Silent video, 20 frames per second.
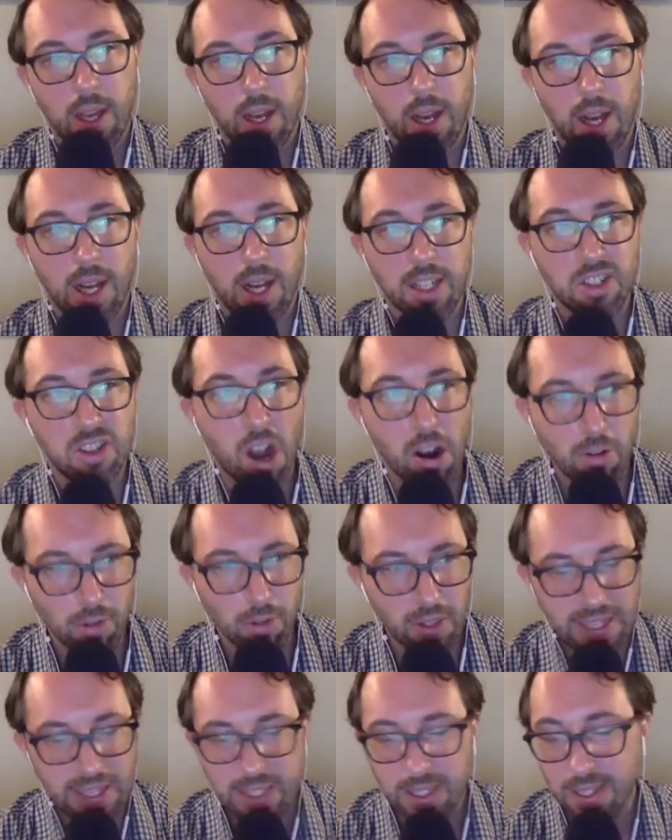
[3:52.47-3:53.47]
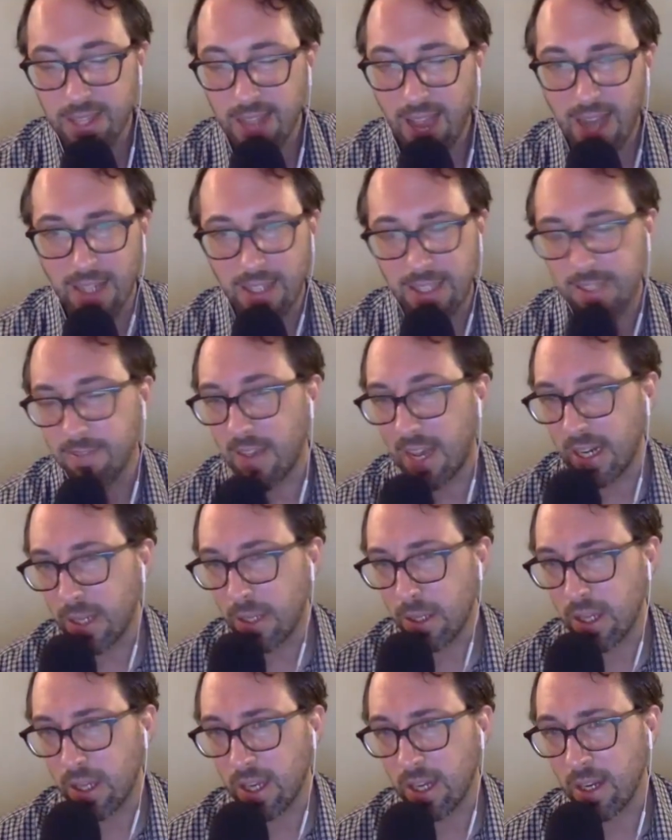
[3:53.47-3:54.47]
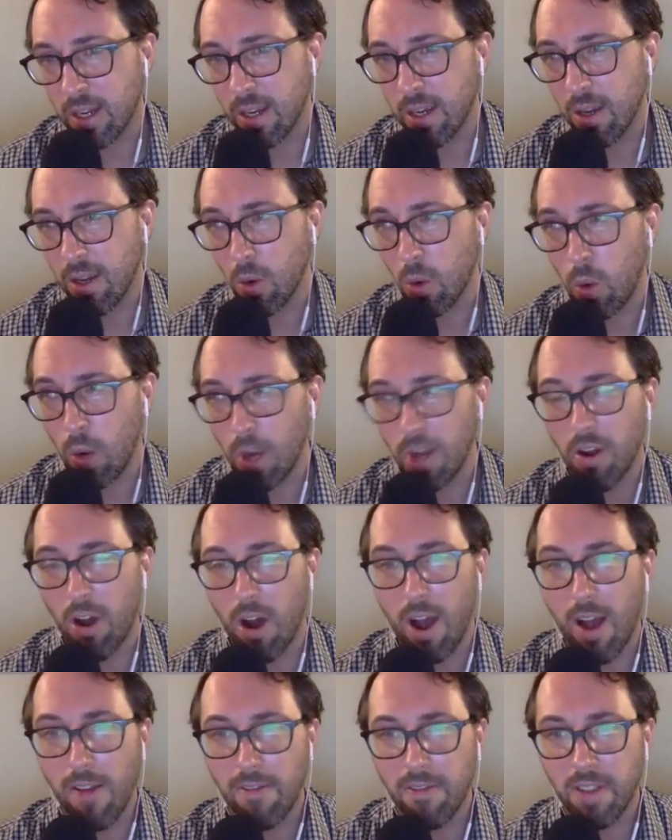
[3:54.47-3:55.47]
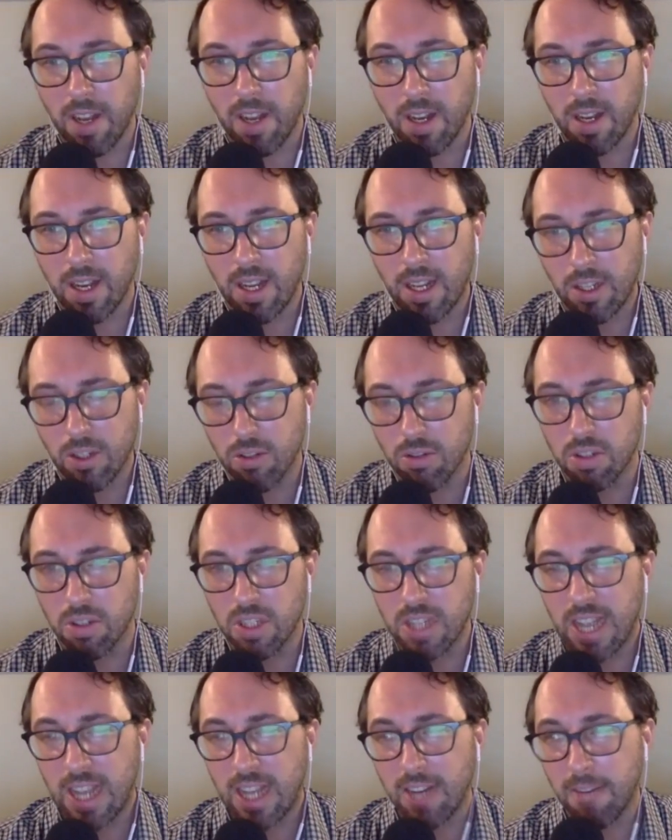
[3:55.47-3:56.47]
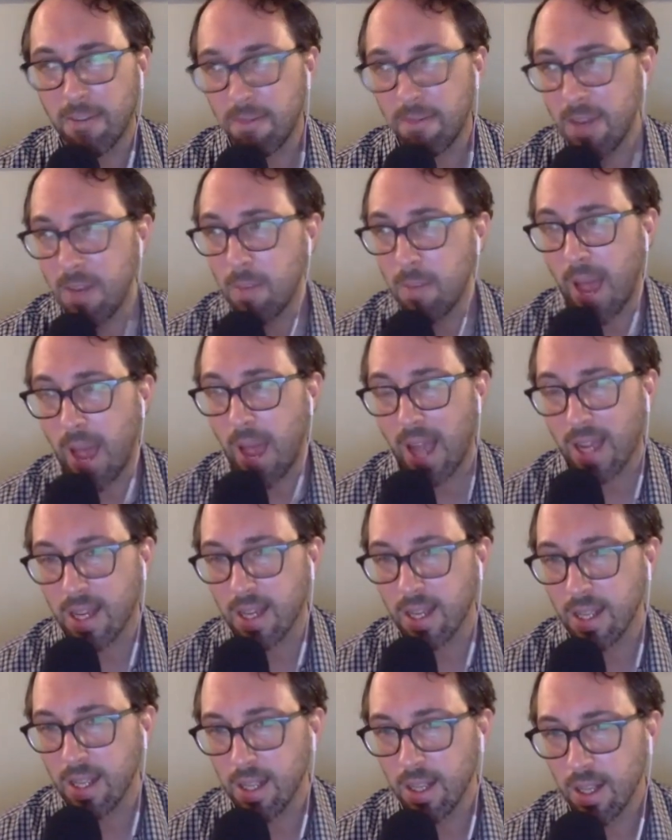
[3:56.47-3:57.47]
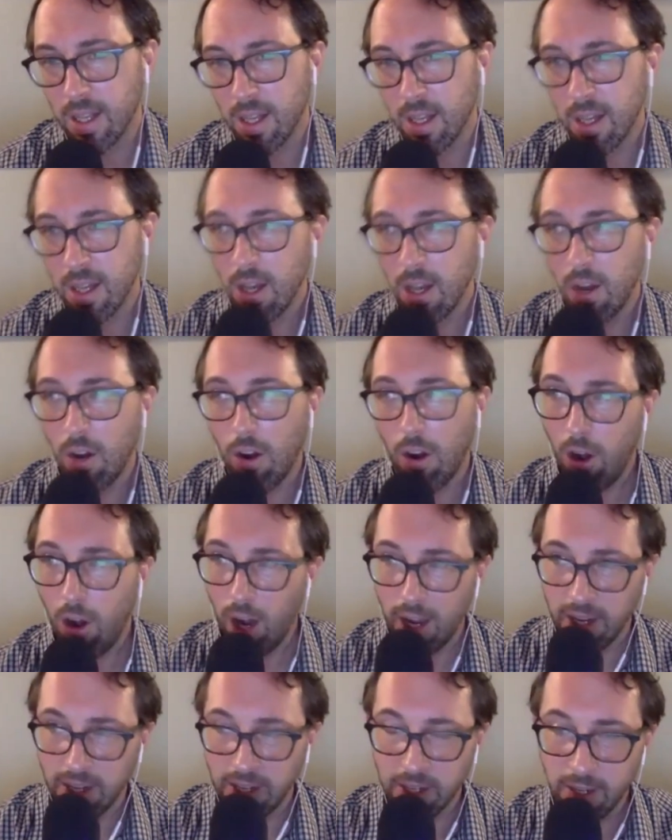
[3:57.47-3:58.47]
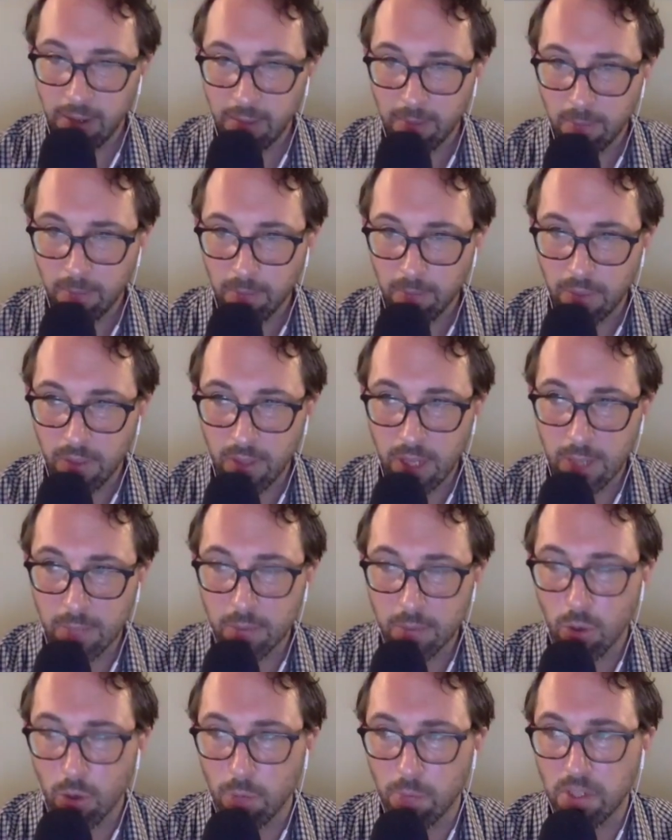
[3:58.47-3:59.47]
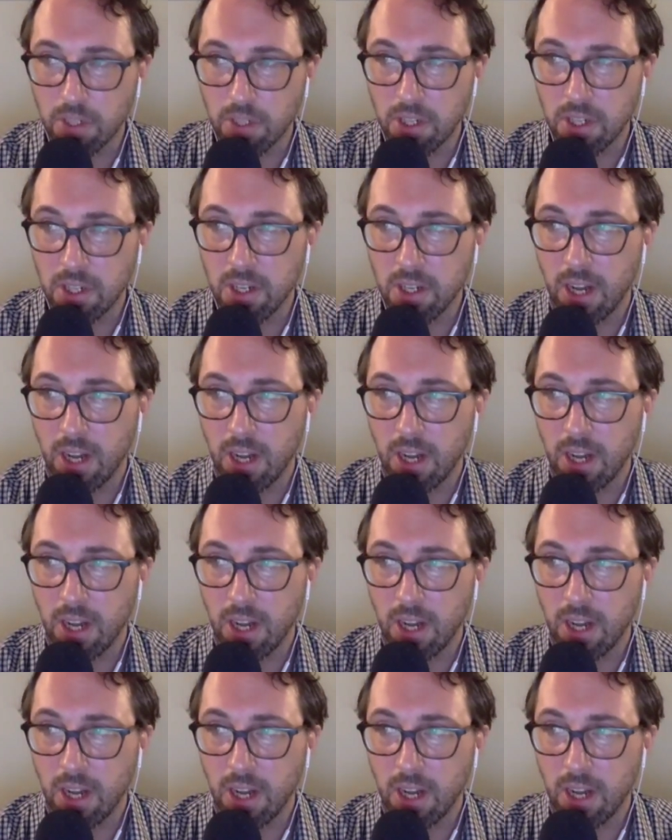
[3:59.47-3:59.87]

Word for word: uh, generally the status of anything quite often exerts negative feedback on the absorption